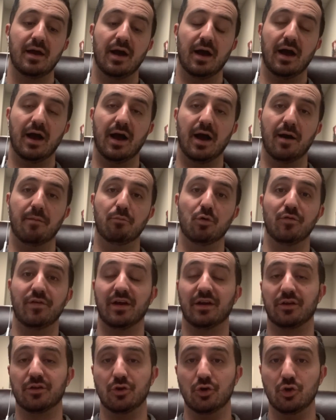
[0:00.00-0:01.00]
Uh,
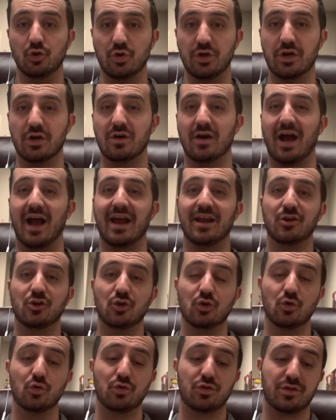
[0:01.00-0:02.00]
moving into the new year, I
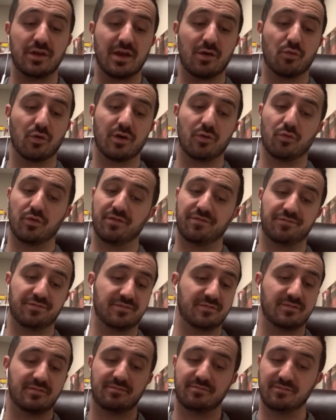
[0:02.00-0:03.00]
do think we're, we've
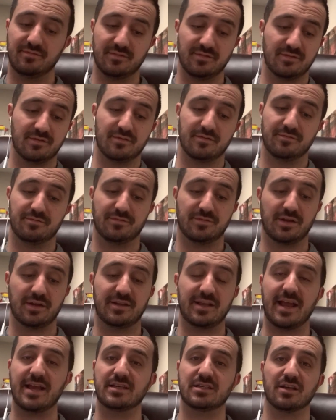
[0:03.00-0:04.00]
the
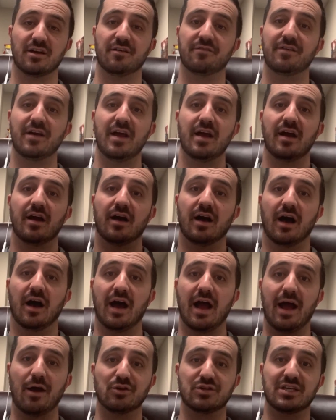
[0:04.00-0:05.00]
days of
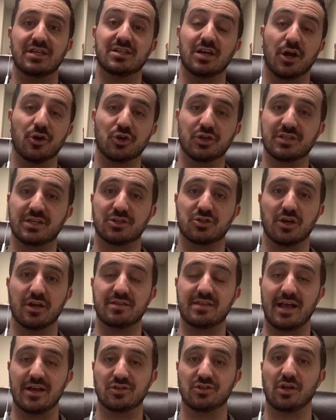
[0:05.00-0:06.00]
uh, houses under six
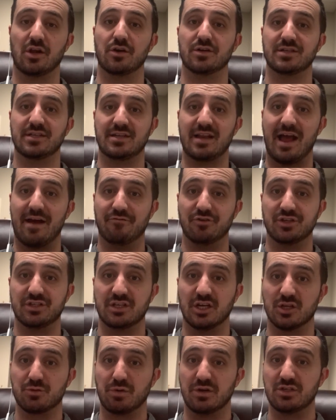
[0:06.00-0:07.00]
hundred thousand dollars as an average
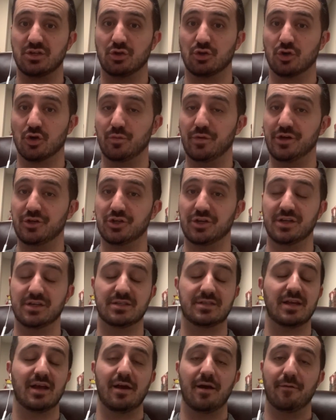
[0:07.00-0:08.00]
sales price in Durham Region
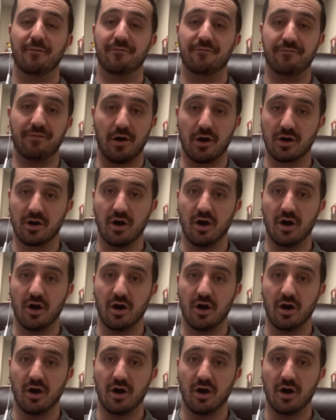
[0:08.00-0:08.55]
is far